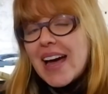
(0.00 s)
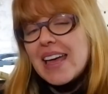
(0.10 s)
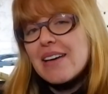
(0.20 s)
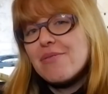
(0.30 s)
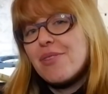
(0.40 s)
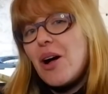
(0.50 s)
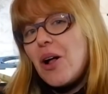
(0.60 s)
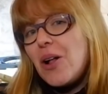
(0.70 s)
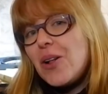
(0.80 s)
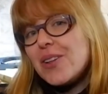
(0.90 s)
I have
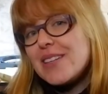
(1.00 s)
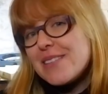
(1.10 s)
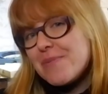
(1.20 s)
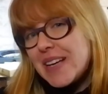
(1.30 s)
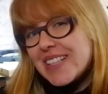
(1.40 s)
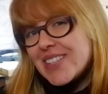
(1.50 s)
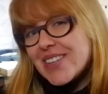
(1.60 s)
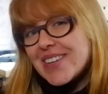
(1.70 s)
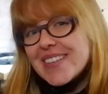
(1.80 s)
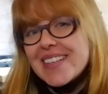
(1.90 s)
all these
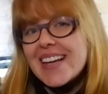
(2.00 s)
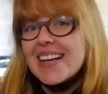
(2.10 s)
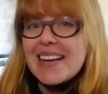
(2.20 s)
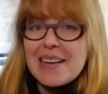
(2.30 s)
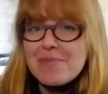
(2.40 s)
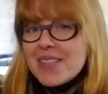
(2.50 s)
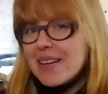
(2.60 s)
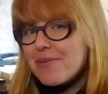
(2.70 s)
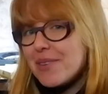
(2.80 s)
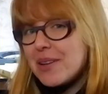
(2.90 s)
pictures and clips
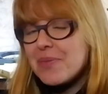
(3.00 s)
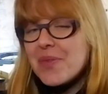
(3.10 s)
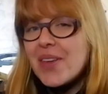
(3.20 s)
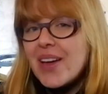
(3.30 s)
I filmed